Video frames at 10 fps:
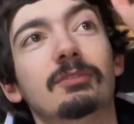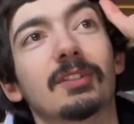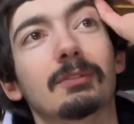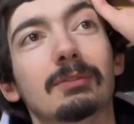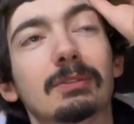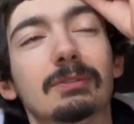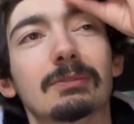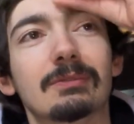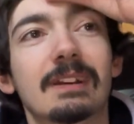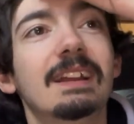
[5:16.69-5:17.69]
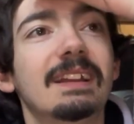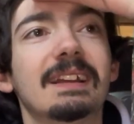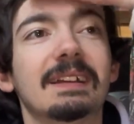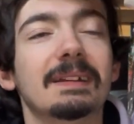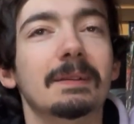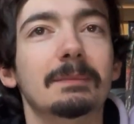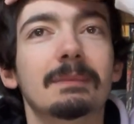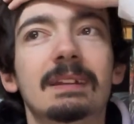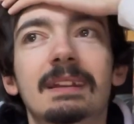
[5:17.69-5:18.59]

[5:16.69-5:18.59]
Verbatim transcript: so cool. Um,